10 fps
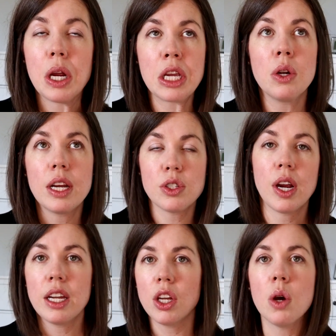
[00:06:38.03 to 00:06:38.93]
Or, you know, I'd
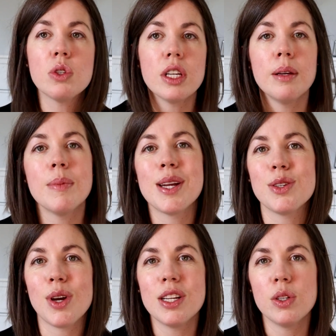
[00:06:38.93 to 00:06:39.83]
try and coach him, and
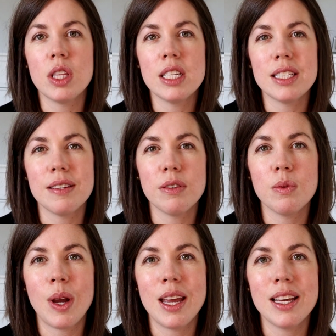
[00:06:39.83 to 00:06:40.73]
I'd try and do things
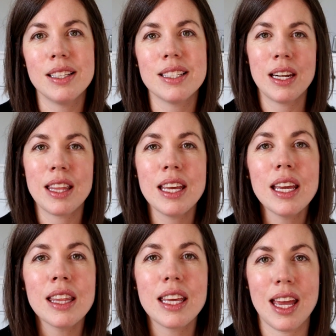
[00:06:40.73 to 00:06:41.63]
different ways, and I
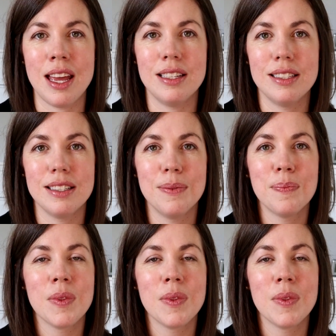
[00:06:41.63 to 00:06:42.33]
think in the end,